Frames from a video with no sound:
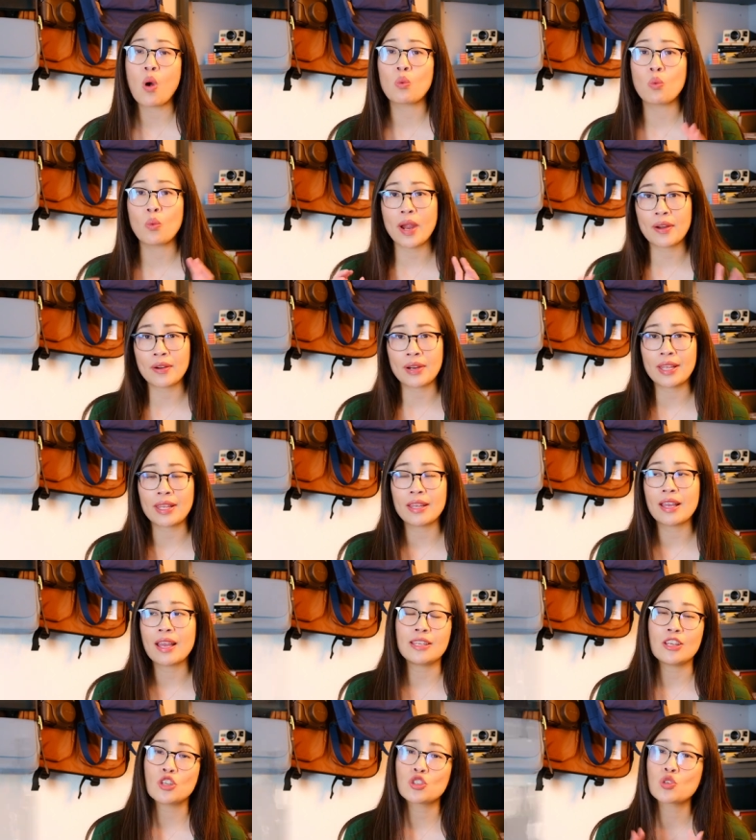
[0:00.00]
wearing
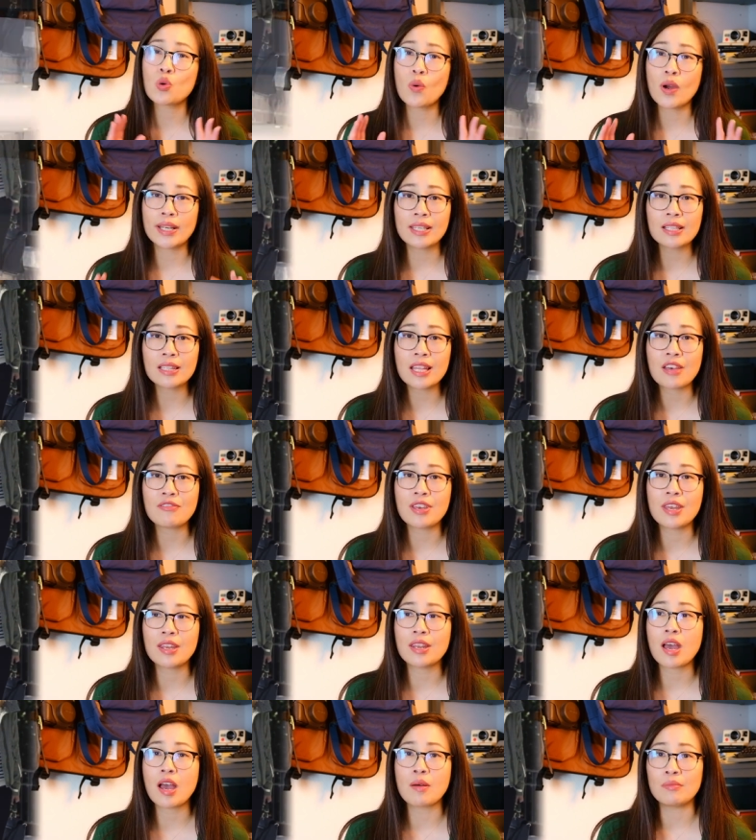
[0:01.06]
the
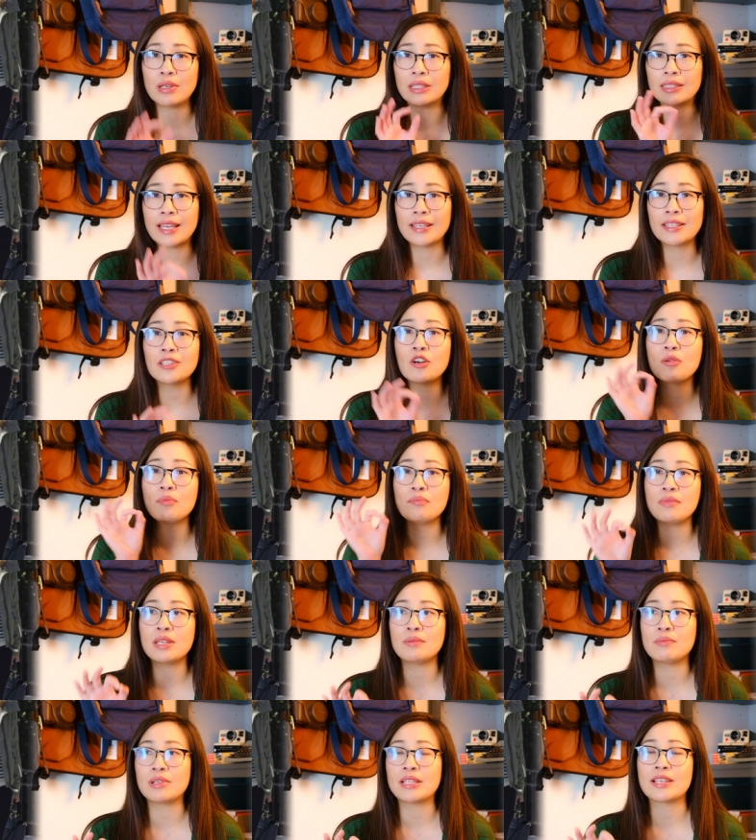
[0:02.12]
2011 Millennial
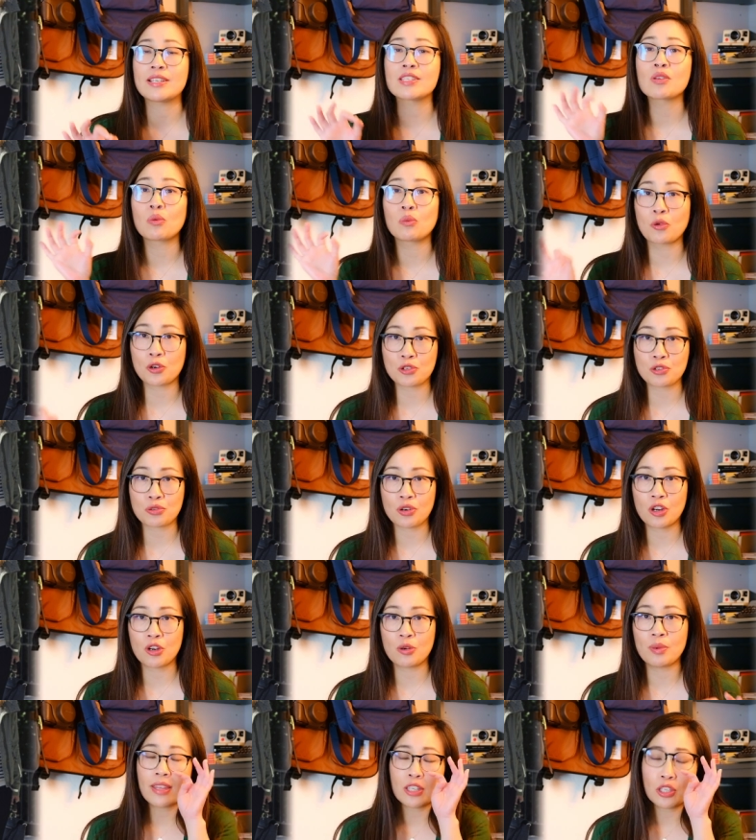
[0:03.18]
Minimalist
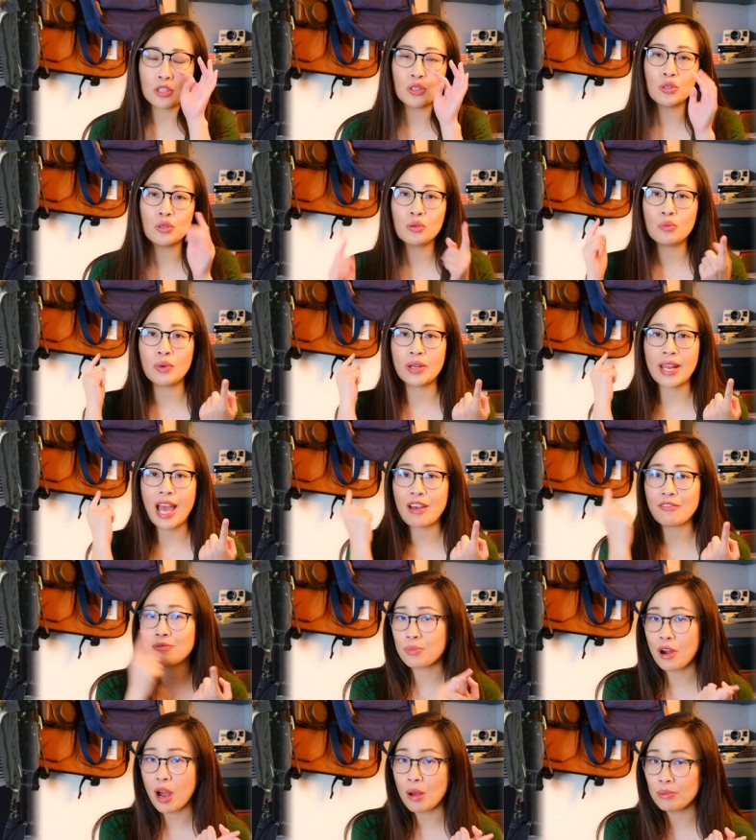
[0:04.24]
wardrobe, then you would
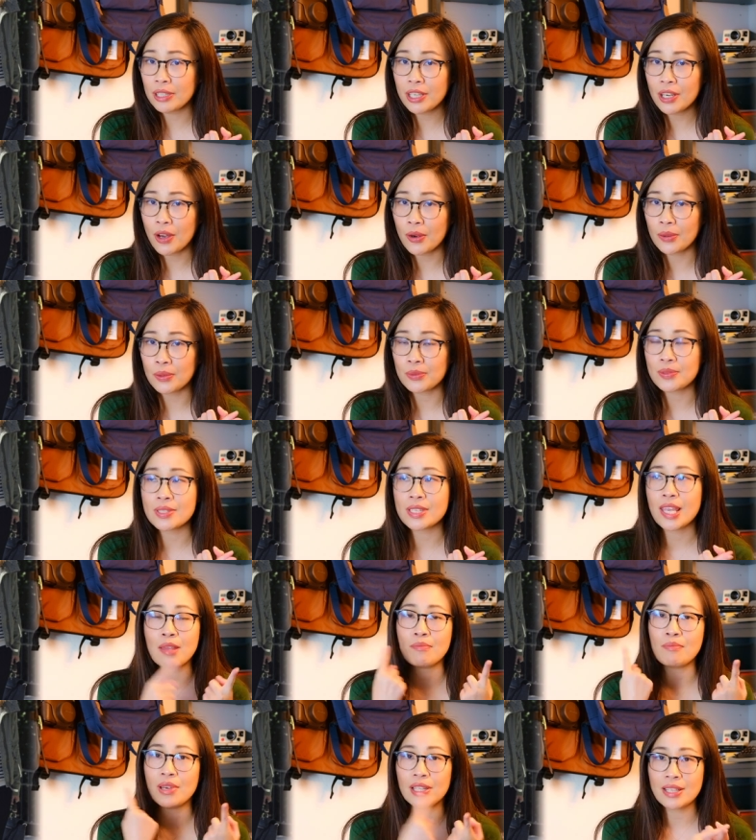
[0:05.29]
have probably owned
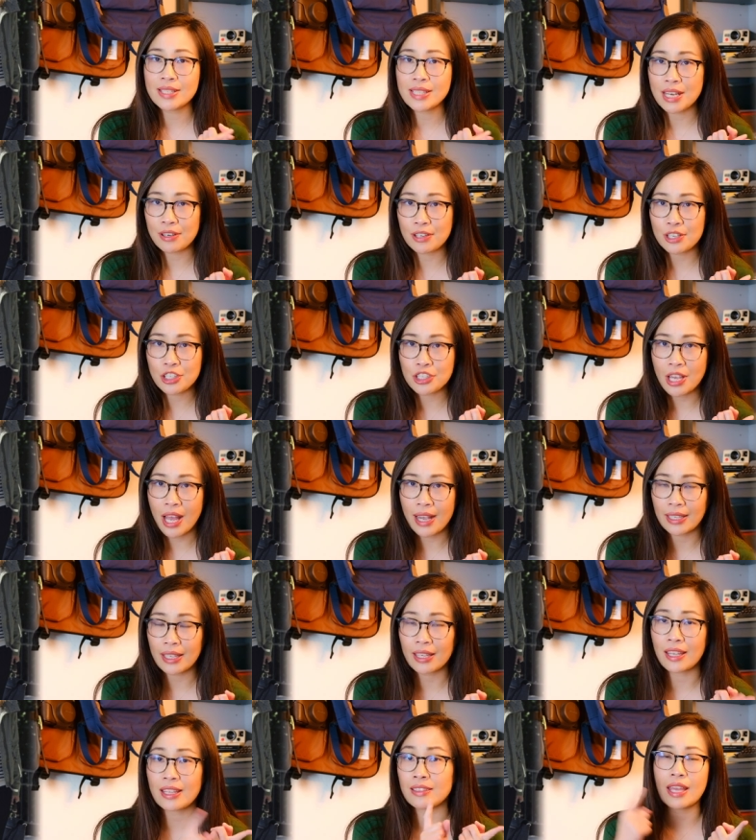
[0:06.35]
a military
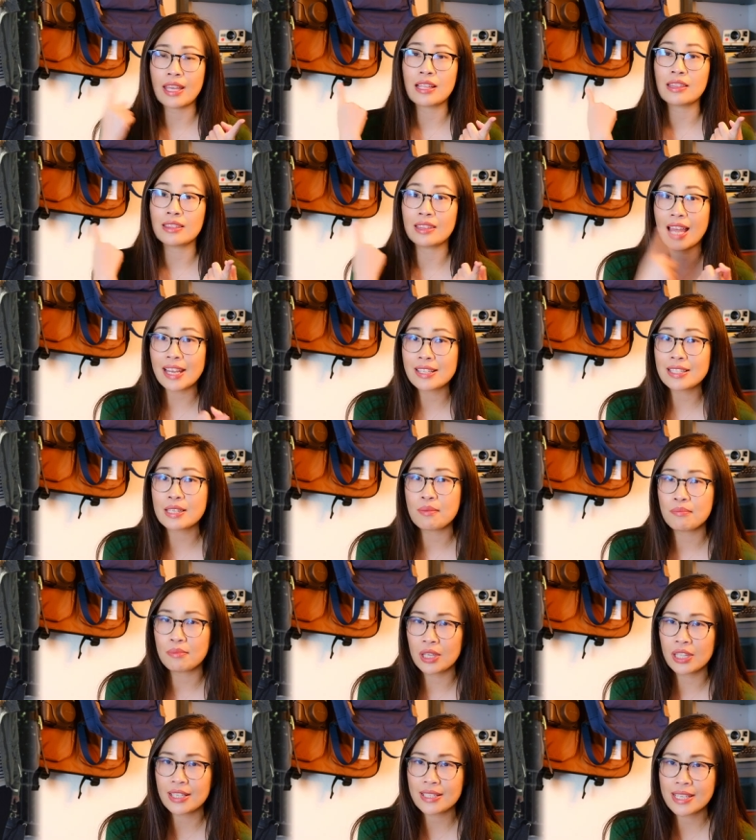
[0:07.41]
jacket, a, a light
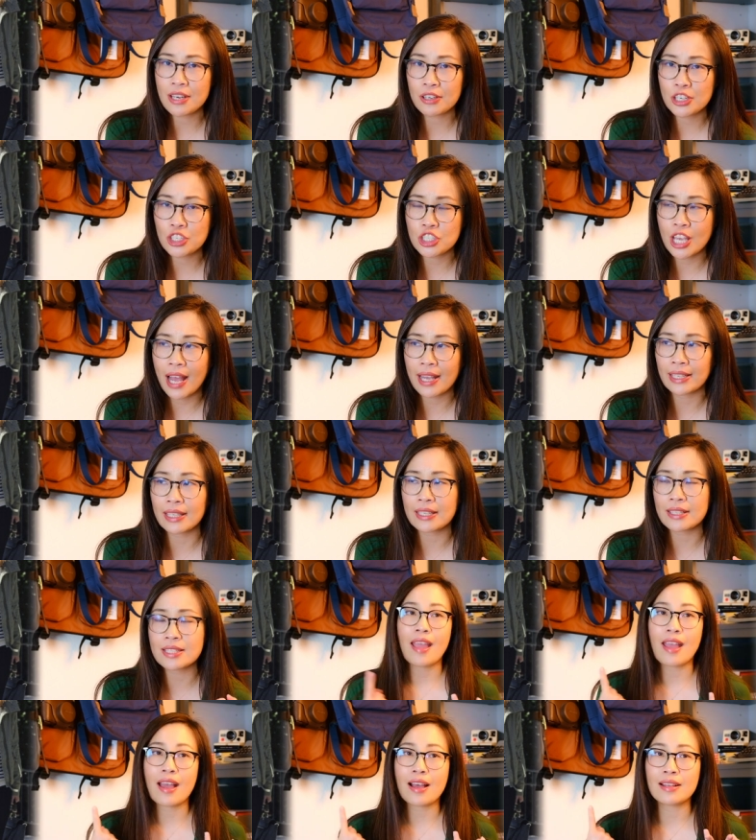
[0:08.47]
military
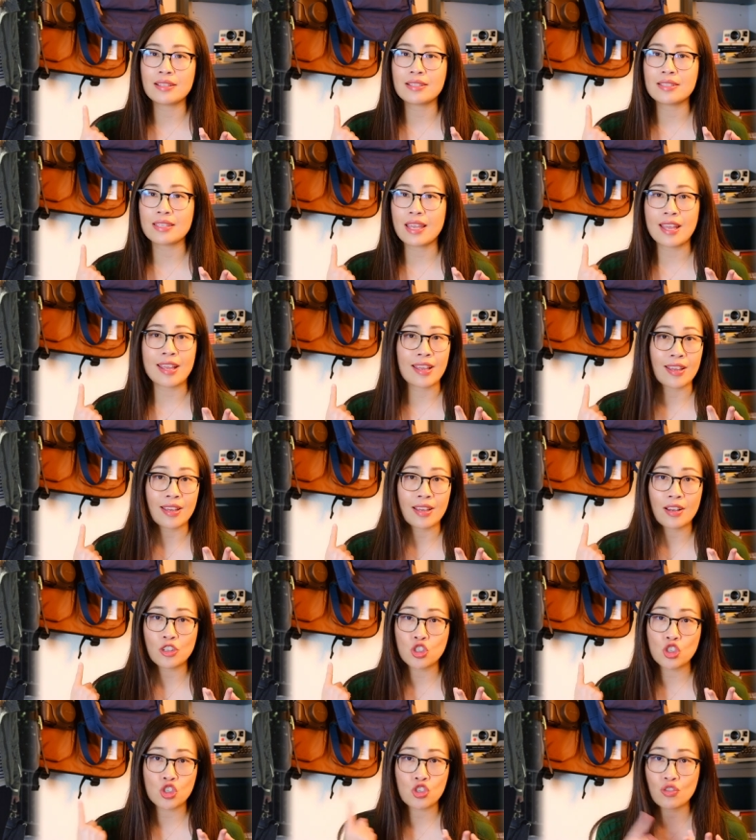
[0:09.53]
jacket, and a
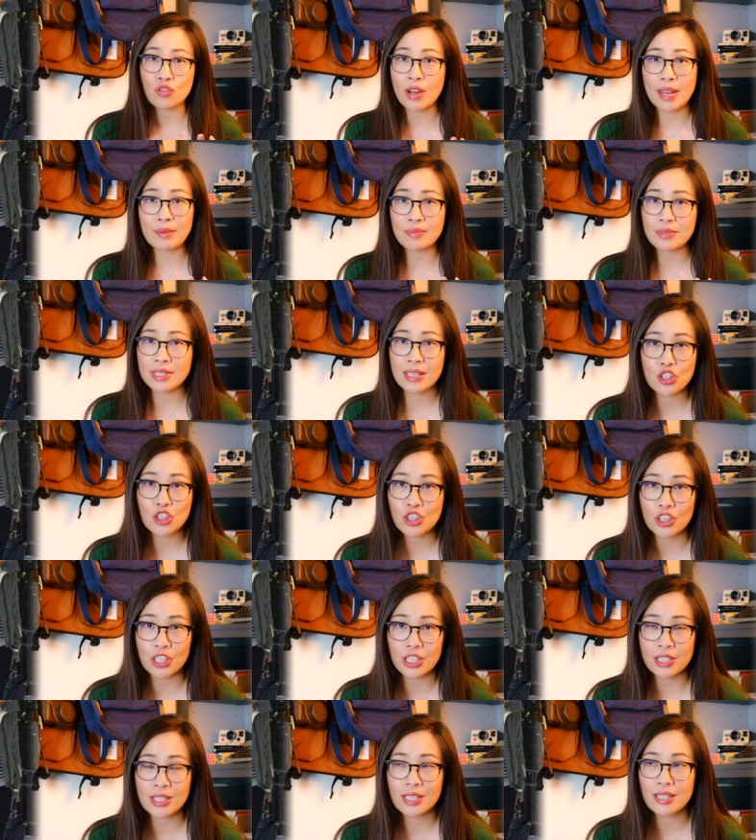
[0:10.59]
striped
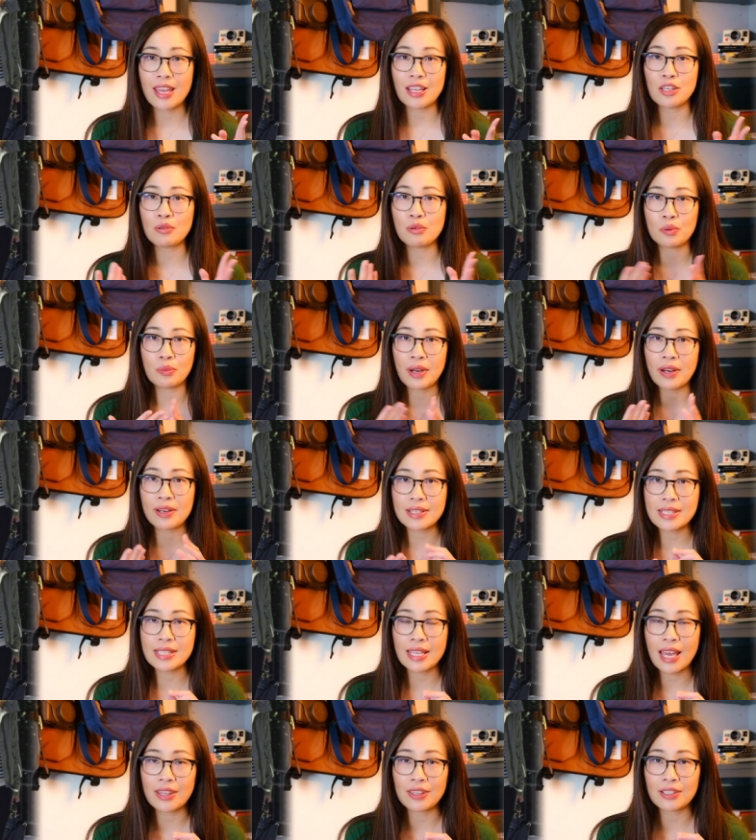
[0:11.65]
shirt, and you would wear it
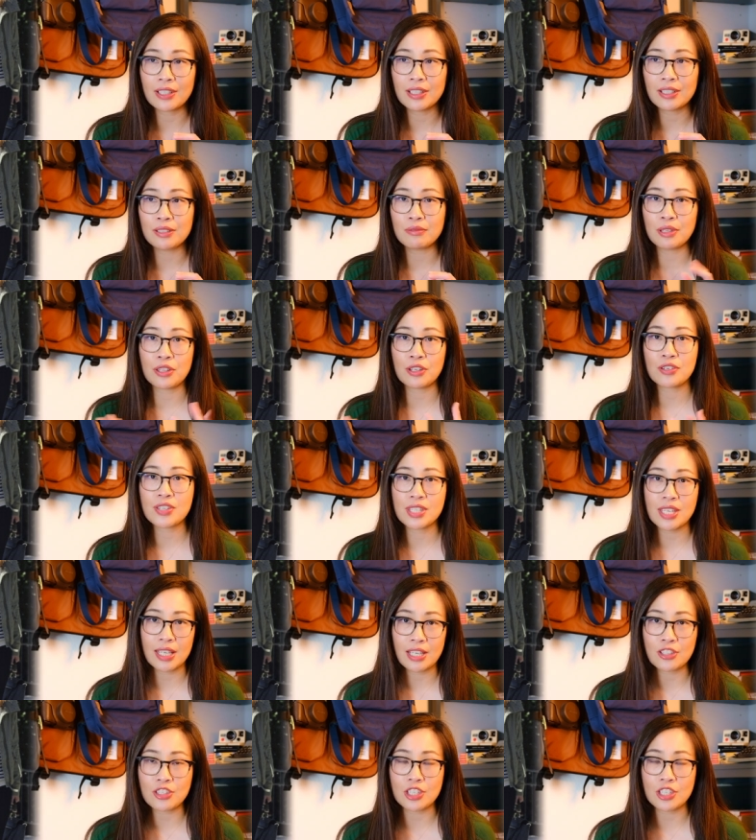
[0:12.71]
together with your skinny